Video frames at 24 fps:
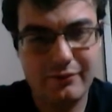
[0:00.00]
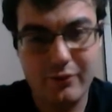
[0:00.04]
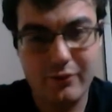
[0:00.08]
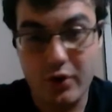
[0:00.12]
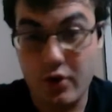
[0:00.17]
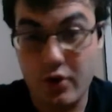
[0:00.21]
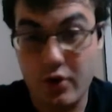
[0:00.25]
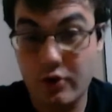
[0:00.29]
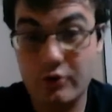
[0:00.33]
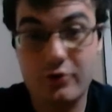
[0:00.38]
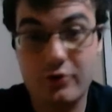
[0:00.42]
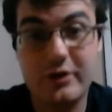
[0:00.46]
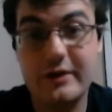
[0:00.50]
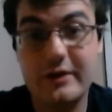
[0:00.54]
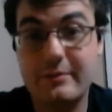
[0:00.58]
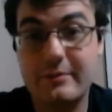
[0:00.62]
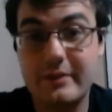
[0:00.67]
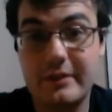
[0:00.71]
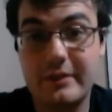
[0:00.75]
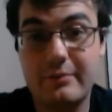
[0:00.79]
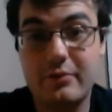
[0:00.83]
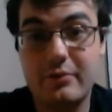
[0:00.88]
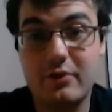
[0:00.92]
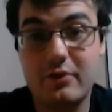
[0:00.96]
All great
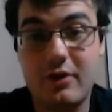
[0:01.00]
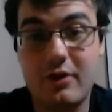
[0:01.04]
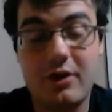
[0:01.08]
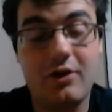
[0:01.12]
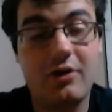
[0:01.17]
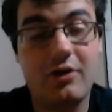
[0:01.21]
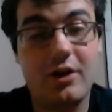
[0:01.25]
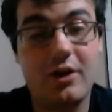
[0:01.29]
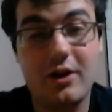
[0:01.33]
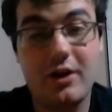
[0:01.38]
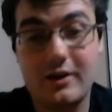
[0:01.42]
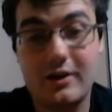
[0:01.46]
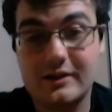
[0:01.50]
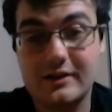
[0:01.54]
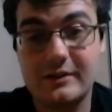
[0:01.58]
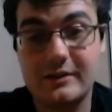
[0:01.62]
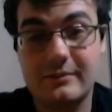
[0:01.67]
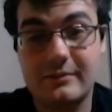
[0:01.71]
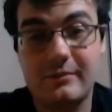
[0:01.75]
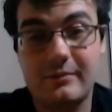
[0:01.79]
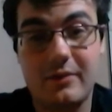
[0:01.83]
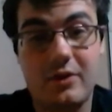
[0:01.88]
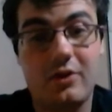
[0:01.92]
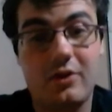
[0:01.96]
people, all
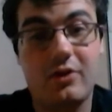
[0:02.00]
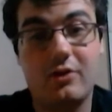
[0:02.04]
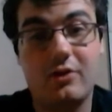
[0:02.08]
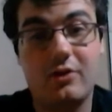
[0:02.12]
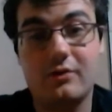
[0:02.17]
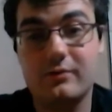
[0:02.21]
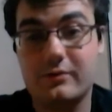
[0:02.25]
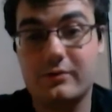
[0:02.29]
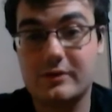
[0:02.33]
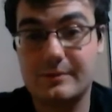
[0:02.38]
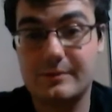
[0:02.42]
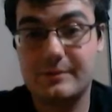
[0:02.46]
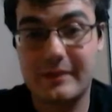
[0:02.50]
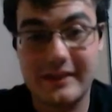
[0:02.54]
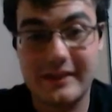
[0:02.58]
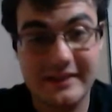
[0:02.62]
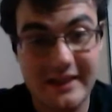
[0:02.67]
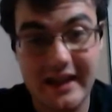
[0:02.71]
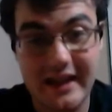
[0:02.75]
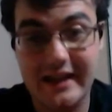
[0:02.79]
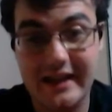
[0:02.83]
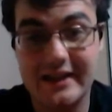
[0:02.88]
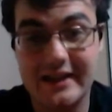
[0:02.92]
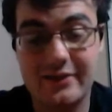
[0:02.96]
awesome, all
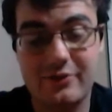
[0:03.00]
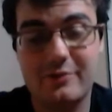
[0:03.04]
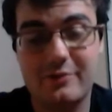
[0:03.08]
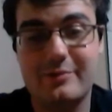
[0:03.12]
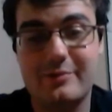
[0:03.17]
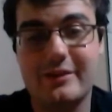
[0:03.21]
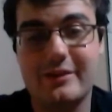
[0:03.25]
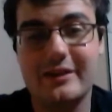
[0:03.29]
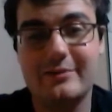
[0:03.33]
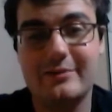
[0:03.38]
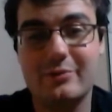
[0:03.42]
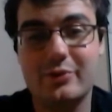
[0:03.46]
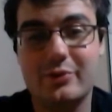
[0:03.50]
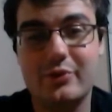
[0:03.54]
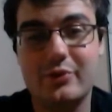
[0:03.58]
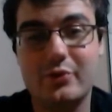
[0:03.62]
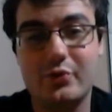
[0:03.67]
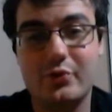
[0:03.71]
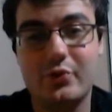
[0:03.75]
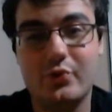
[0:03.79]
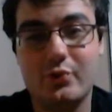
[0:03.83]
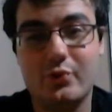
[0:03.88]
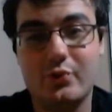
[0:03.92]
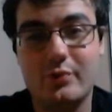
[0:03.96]
spectacular people
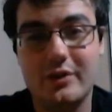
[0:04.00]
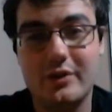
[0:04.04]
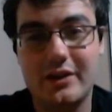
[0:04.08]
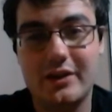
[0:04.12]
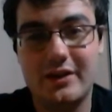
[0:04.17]
who